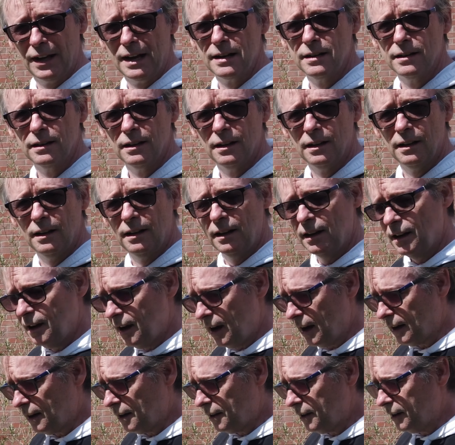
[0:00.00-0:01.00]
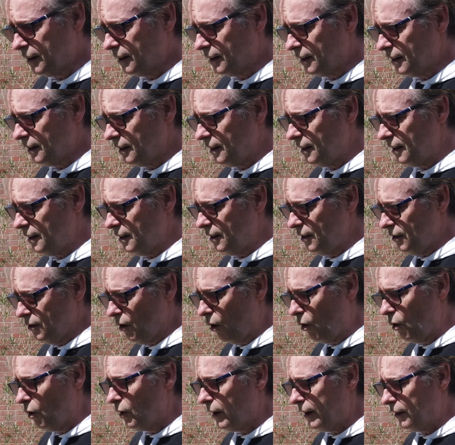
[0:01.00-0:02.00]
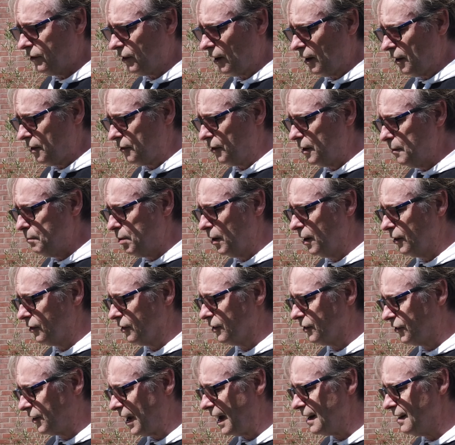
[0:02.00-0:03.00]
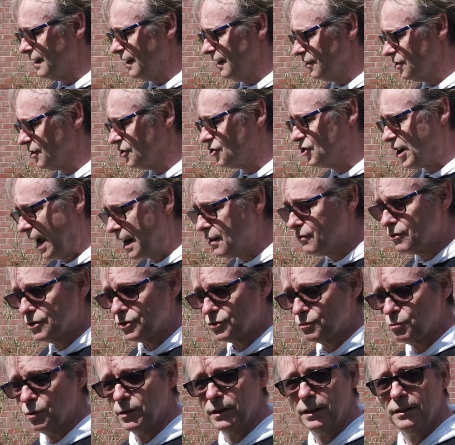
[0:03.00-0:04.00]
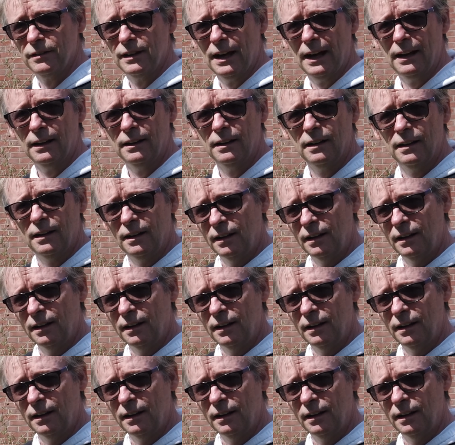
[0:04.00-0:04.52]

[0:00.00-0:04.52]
tent. And I think not only is it a 3-person tent, it's a generous one at that,